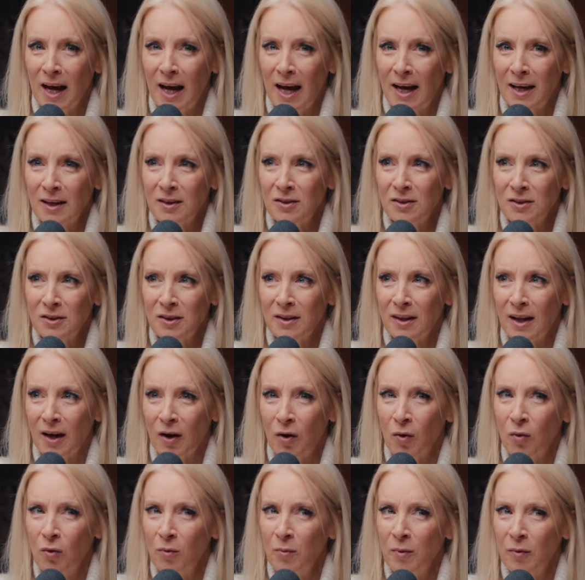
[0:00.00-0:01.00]
and done
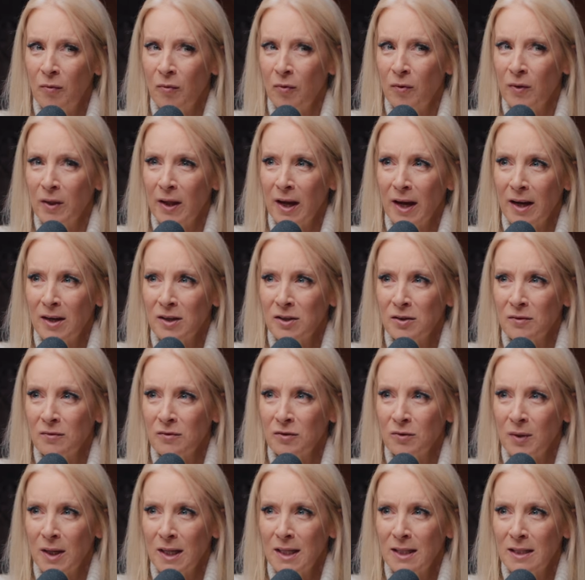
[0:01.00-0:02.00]
that all before the age
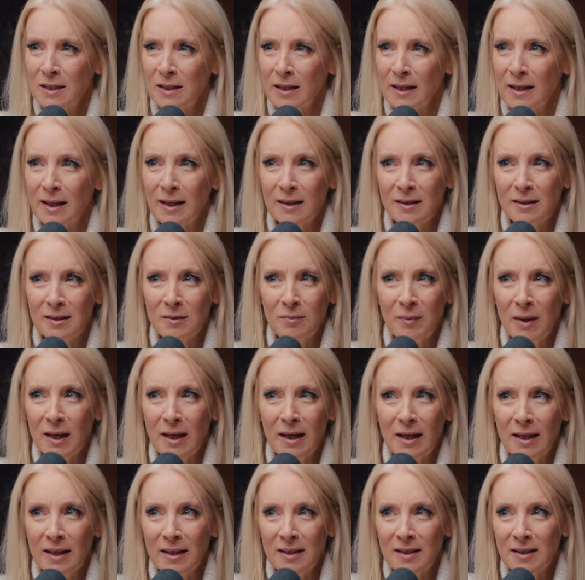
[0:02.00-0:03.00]
of 20? That doesn't
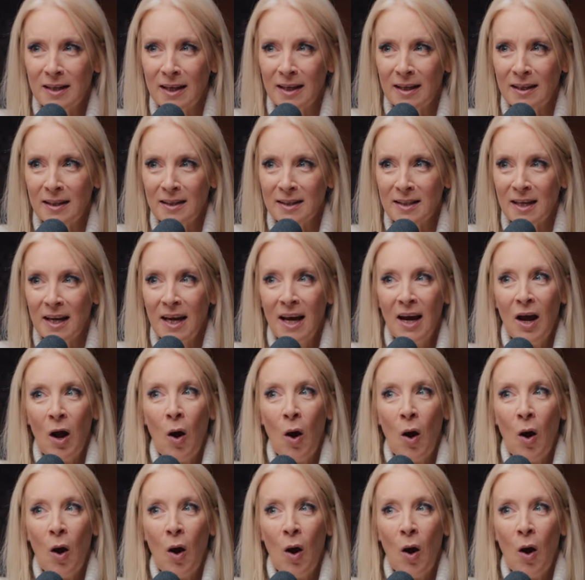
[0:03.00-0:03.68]
make any sense.